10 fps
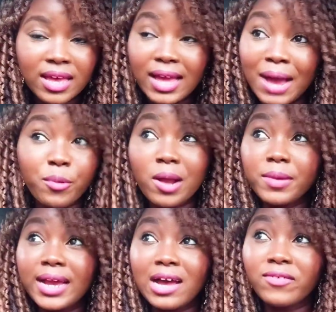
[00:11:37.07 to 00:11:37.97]
I
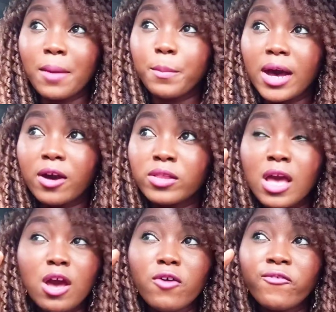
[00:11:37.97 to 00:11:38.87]
probably have about
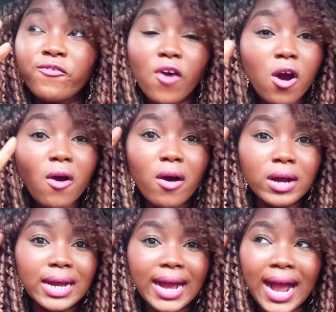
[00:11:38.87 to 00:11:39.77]
4
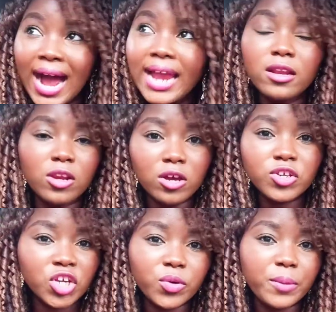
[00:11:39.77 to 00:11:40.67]
high
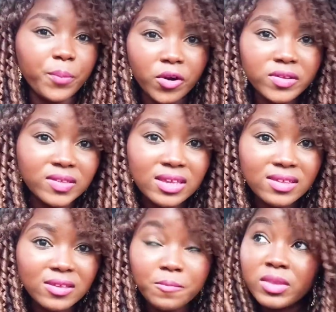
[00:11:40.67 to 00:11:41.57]
luxury
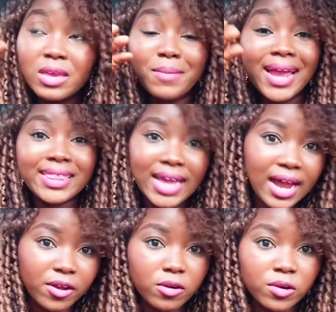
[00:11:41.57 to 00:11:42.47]
purses in my
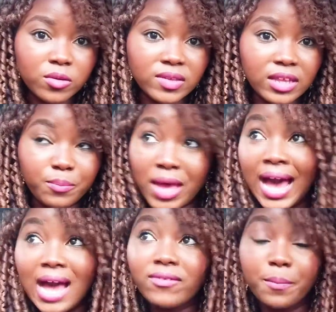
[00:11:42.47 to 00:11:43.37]
entire closet, but I
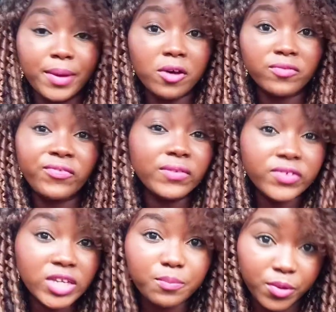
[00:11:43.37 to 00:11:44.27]
have about
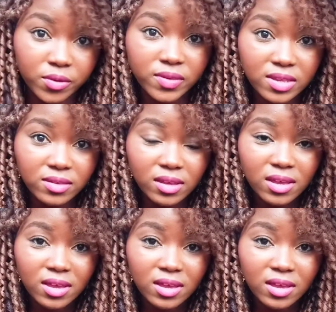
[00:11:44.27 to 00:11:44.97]
15 purses.